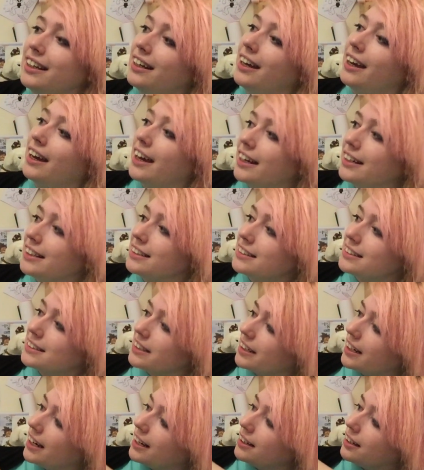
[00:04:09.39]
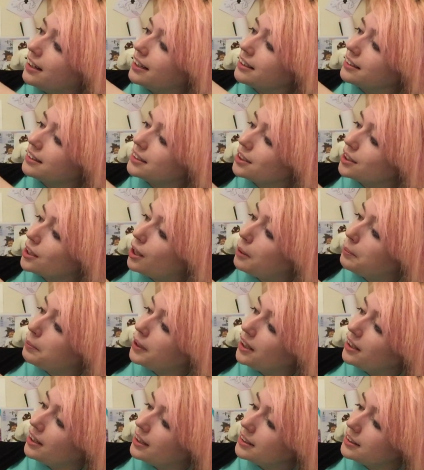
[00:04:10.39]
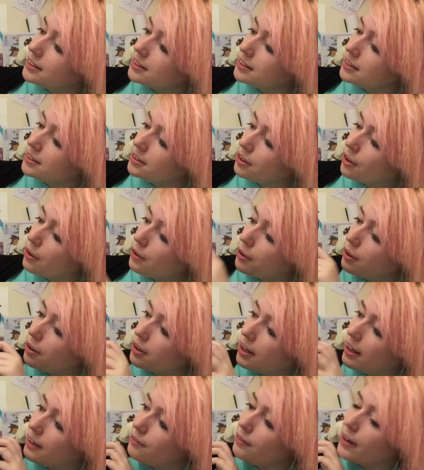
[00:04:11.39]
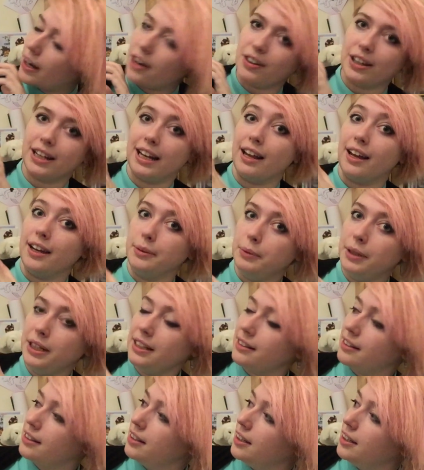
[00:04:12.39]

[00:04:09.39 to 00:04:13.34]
And it's, again, like the Sharpie, it's not got a varied line width,